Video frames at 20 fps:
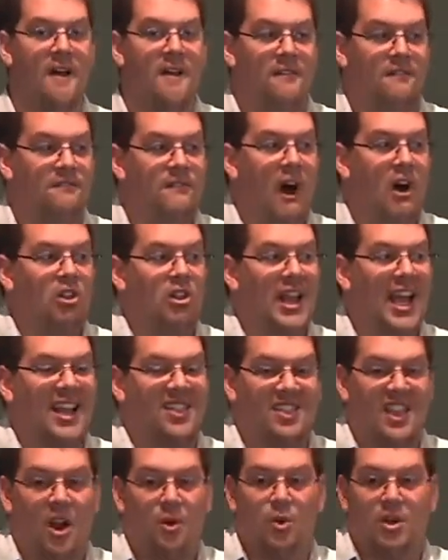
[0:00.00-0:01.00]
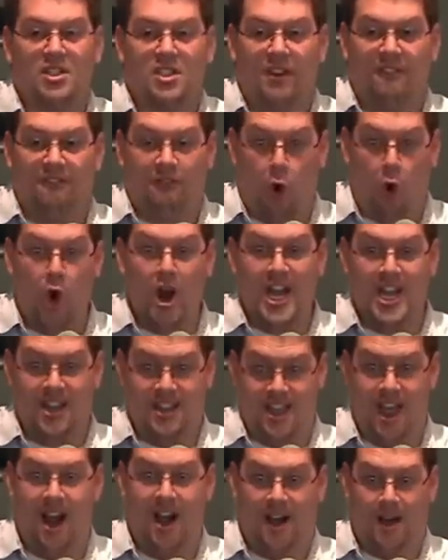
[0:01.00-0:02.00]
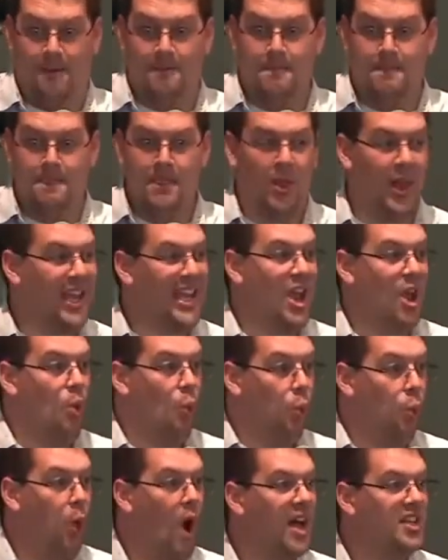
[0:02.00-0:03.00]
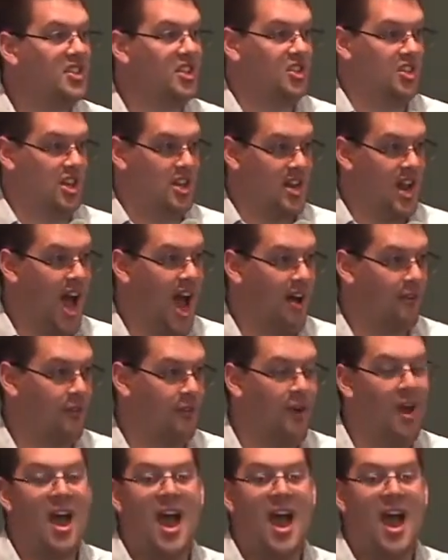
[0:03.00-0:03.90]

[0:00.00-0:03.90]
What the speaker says: felt like there was a void there, like it wasn't enough.